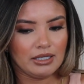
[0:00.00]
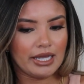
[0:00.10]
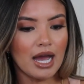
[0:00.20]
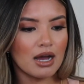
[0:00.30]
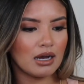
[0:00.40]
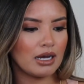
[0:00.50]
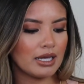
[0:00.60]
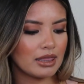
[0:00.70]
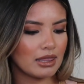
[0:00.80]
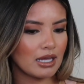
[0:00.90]
yeah,
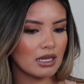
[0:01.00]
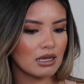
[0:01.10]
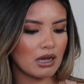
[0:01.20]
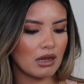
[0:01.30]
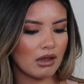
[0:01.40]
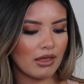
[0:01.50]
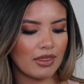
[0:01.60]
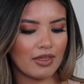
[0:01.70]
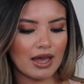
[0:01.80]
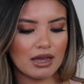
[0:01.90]
I think
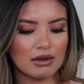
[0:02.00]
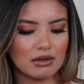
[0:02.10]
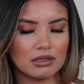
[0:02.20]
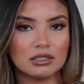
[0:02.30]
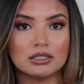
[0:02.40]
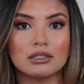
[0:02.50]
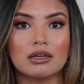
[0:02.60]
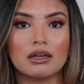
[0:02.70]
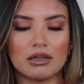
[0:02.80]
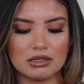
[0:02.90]
that
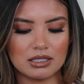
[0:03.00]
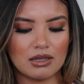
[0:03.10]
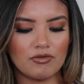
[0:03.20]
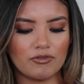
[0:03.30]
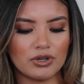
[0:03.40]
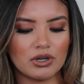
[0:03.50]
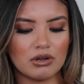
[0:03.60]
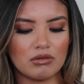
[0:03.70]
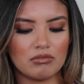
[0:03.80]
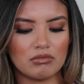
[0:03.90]
is it
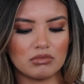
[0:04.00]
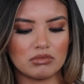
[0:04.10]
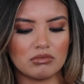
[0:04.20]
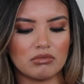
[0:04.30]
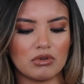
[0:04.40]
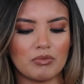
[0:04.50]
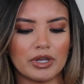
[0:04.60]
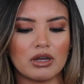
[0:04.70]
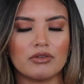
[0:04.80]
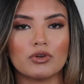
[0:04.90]
for, oh
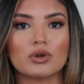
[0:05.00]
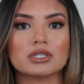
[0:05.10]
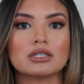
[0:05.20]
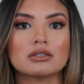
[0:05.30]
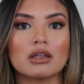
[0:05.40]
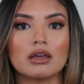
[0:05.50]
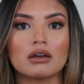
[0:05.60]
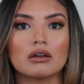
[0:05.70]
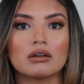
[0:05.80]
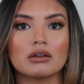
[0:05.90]
my God, of course it's not
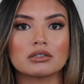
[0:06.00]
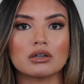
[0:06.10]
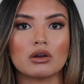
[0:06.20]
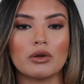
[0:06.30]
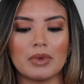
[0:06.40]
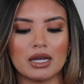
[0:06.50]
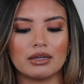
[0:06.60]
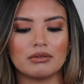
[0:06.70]
going back